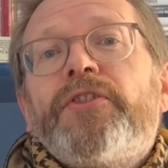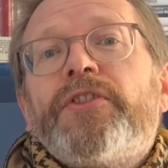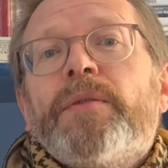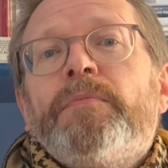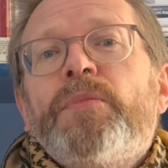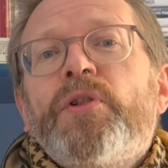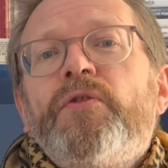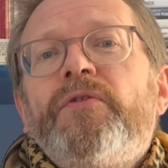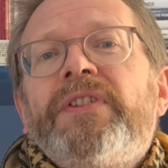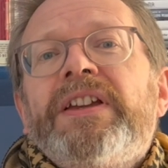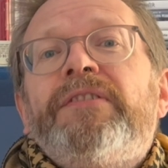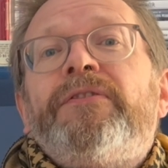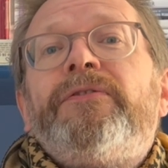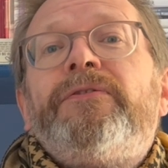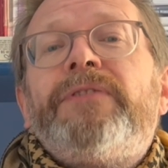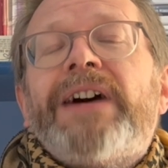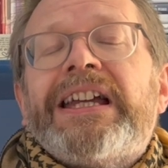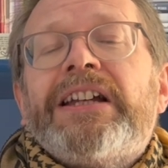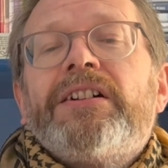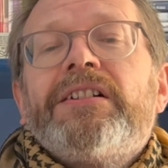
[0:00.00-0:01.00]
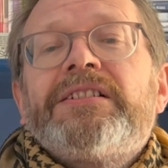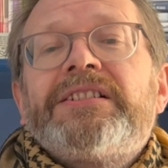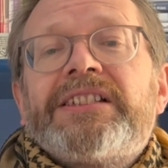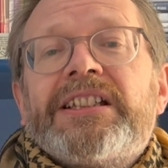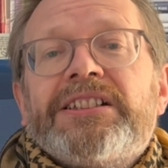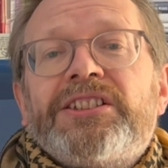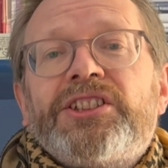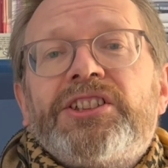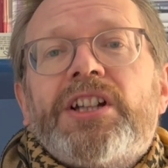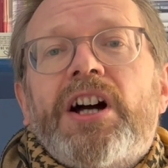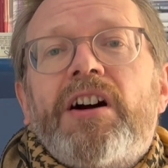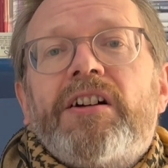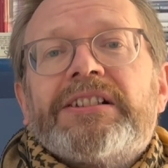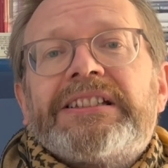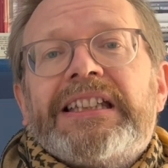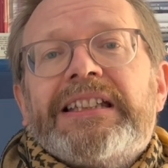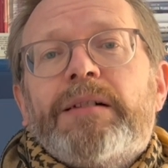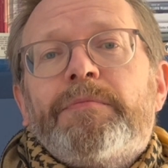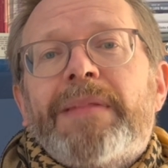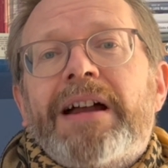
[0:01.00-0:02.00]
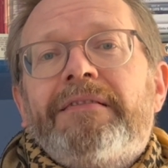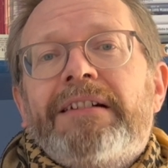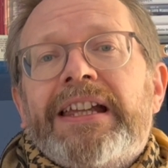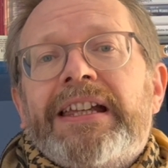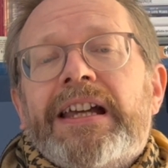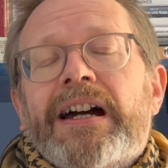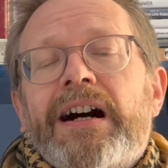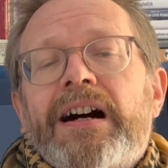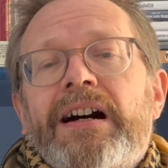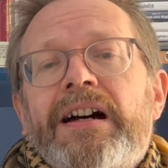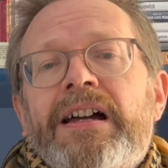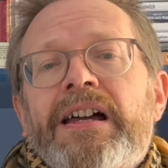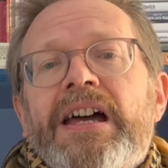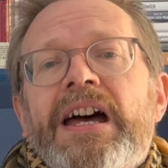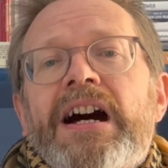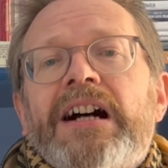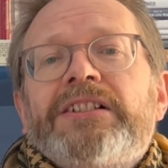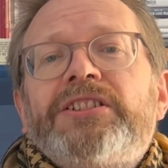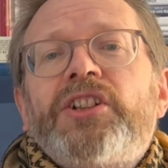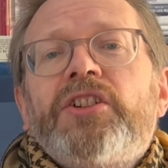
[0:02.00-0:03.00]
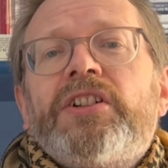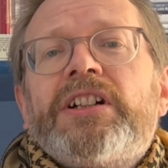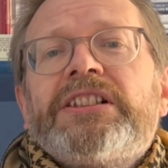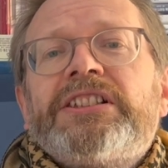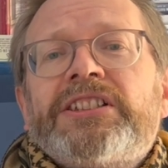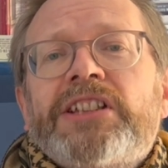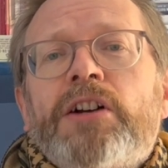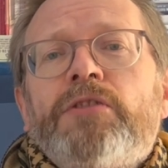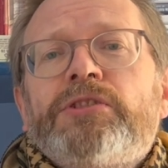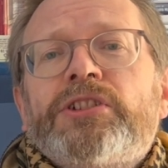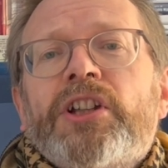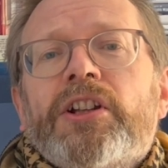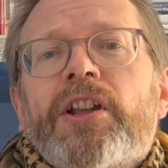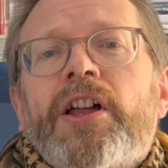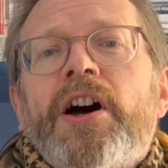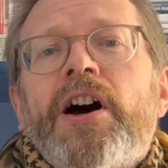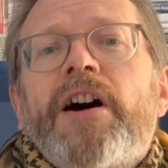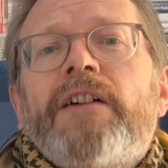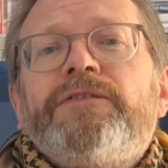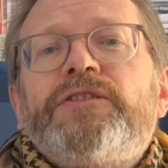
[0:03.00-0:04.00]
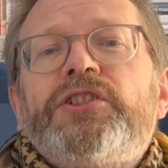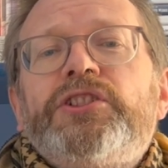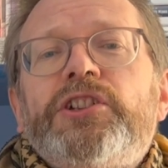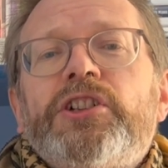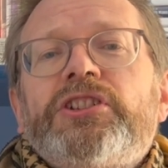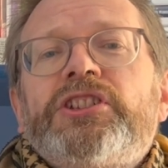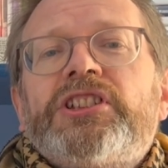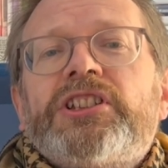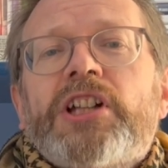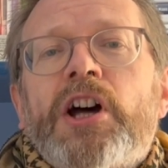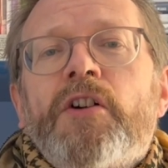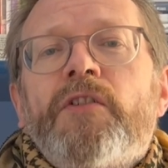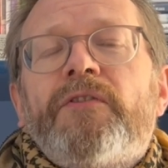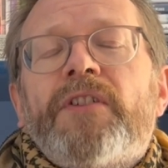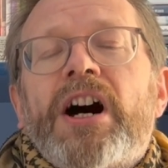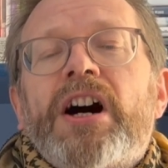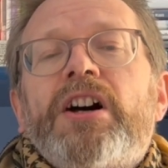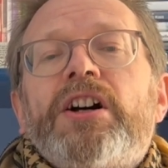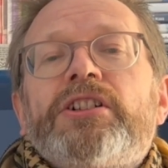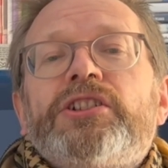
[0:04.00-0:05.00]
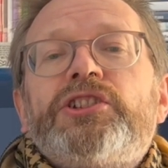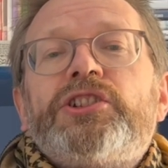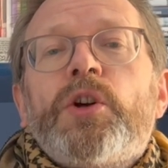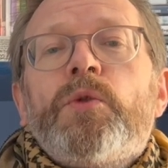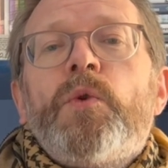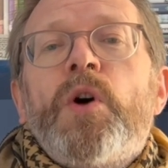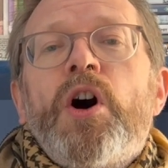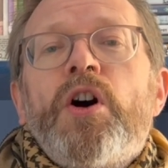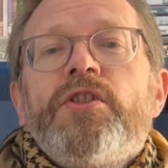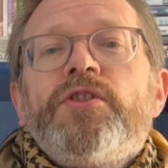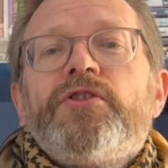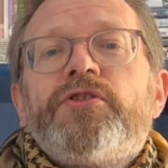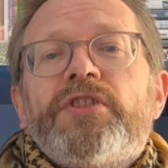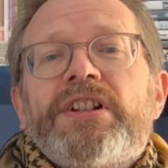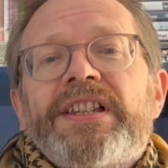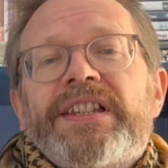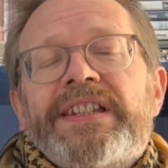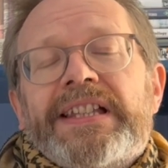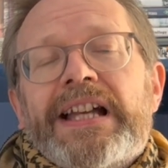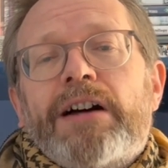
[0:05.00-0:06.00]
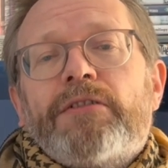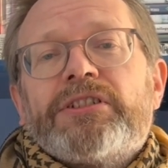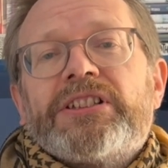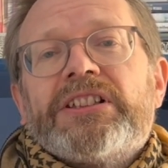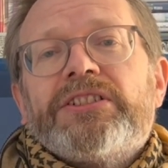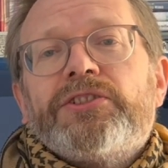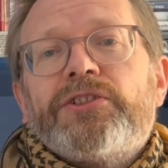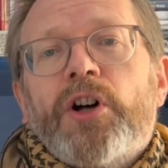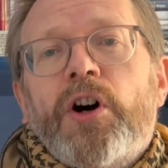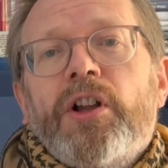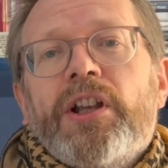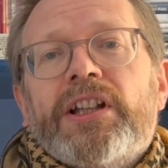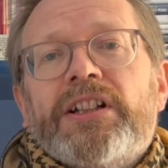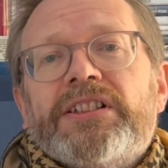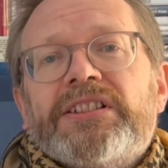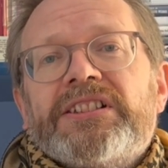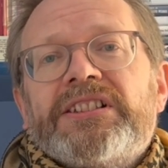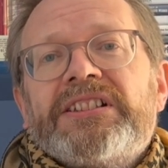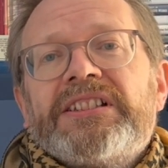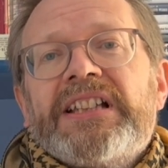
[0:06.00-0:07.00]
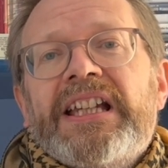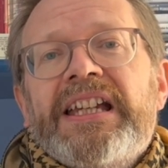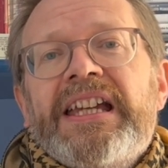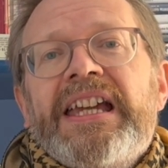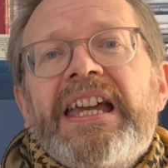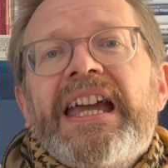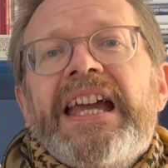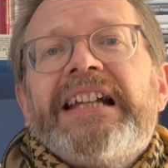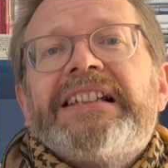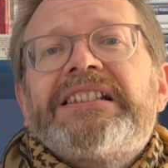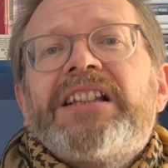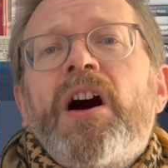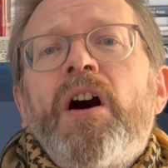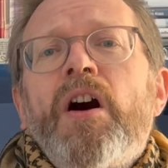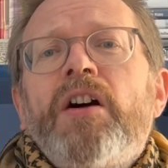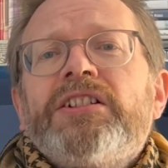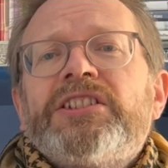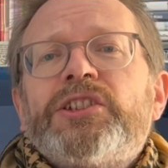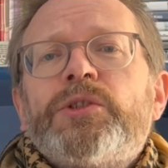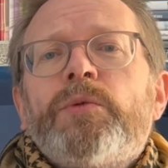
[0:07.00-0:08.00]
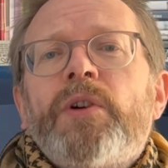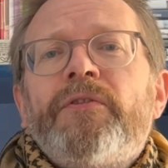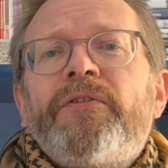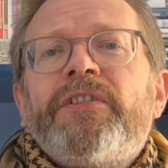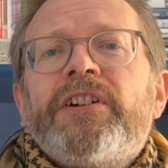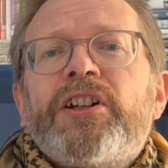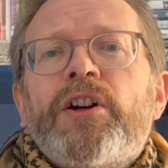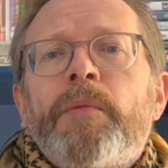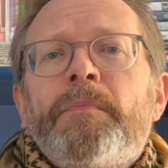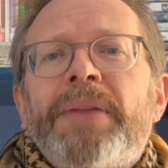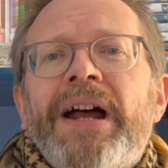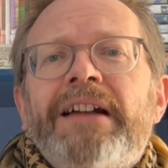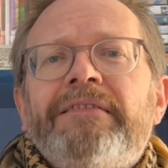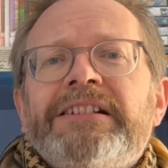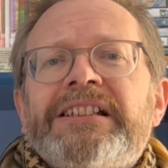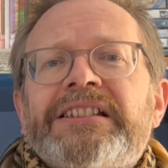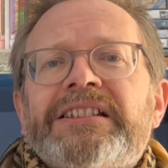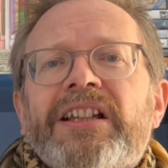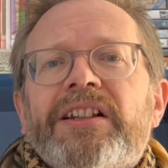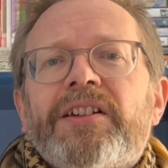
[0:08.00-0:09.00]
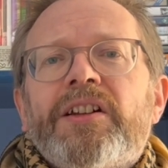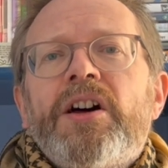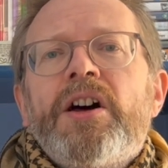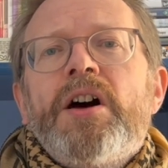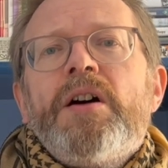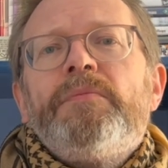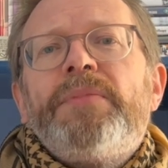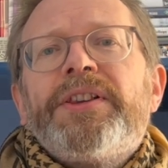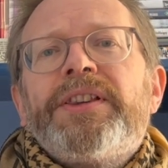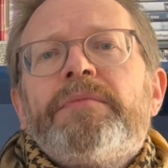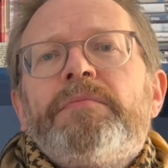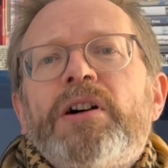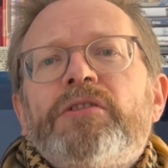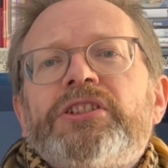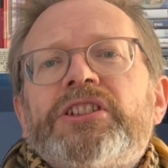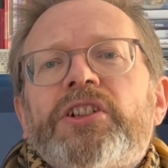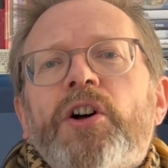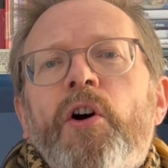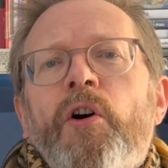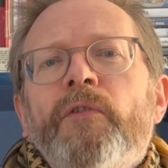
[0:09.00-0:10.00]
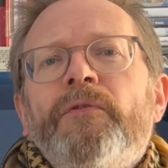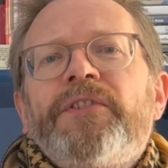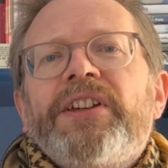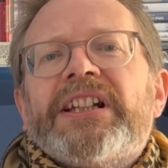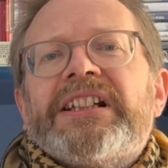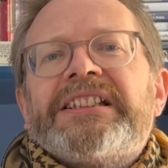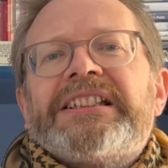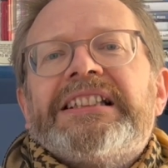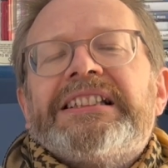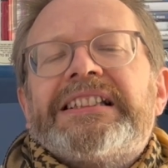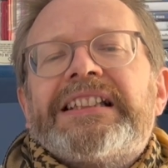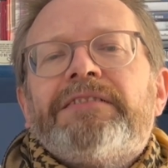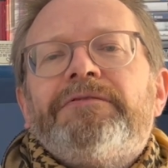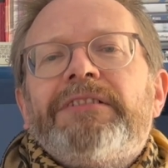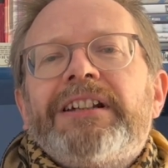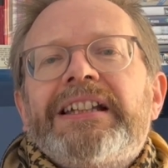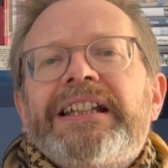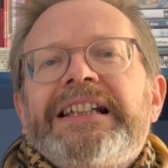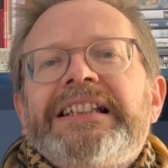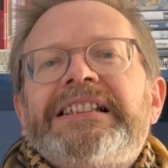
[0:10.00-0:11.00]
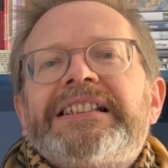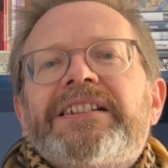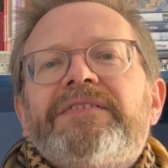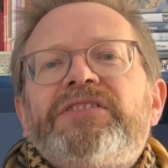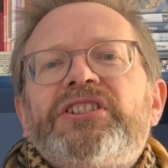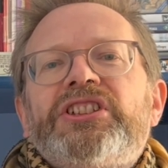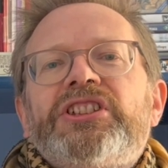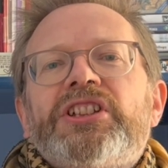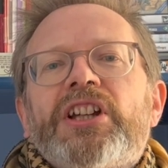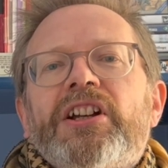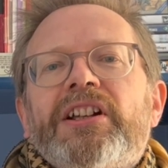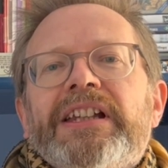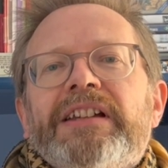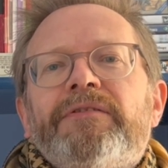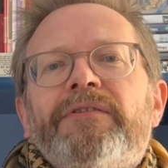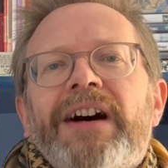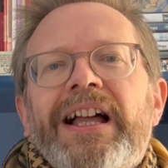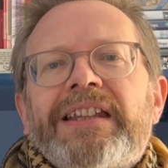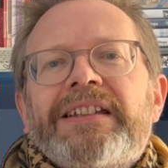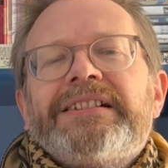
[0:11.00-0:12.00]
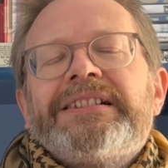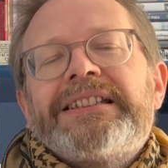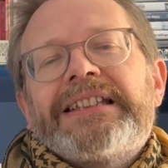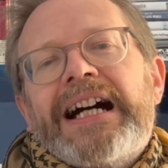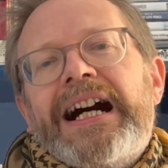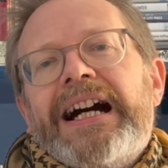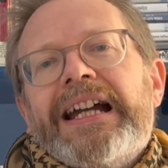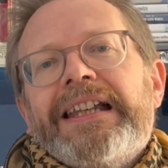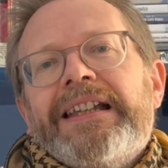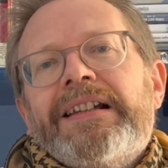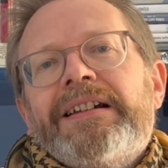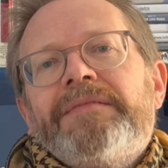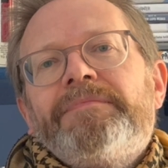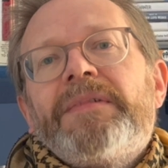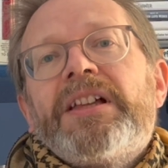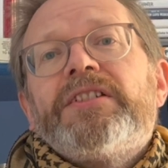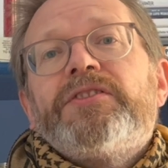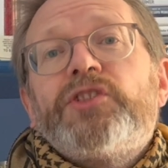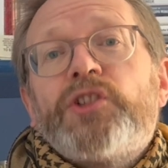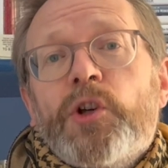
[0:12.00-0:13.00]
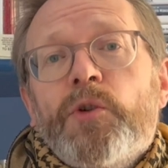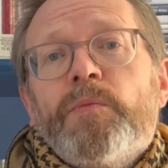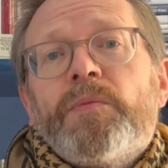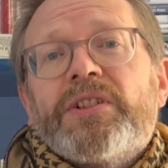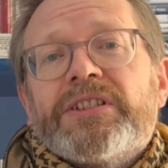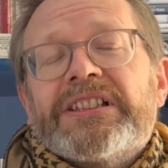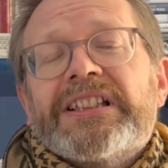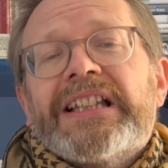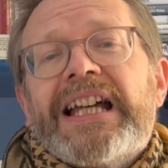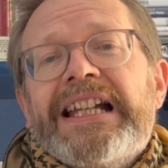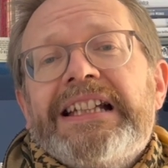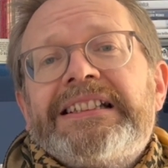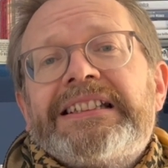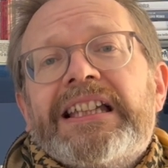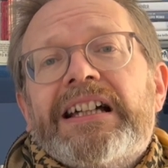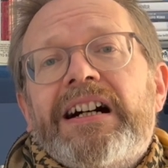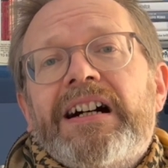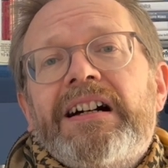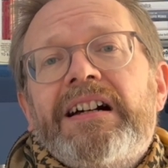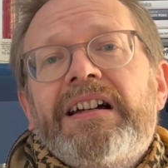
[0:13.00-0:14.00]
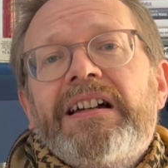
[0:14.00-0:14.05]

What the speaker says: The movie failed to chart in America and took a total of just over $200,000. It's hard to offer a comparison, but the most obvious is the release of Shirley Valentine 2 months later.